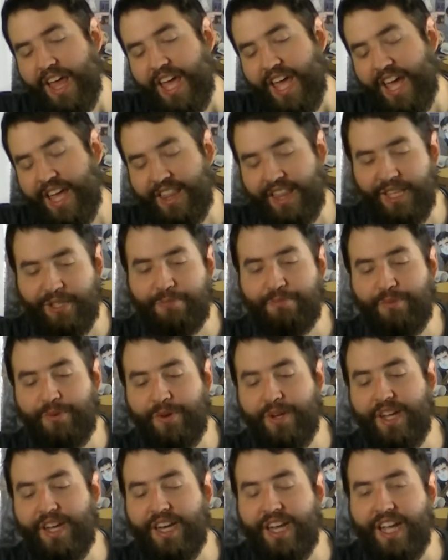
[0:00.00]
at this
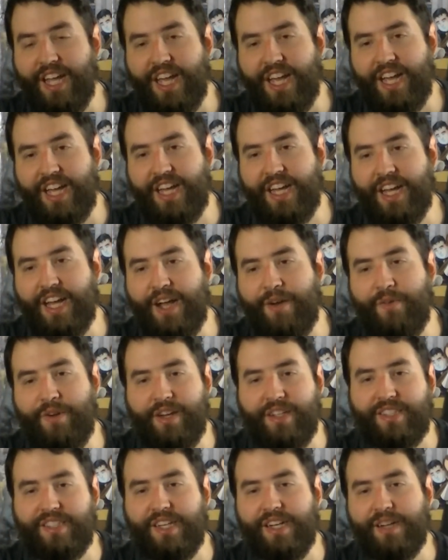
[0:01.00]
point, uh, I
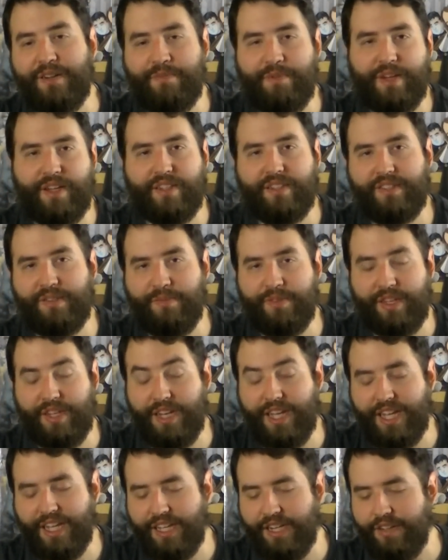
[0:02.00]
want to talk about some of the
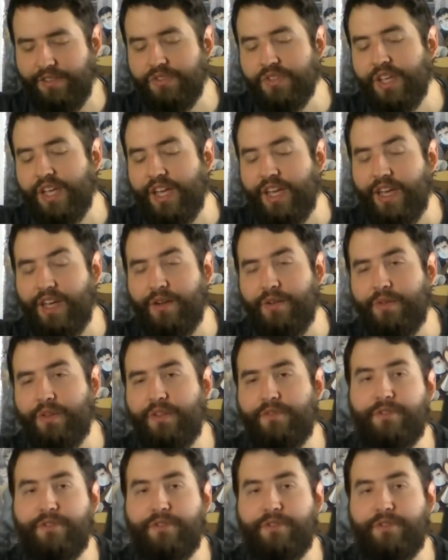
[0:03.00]
negatives. And the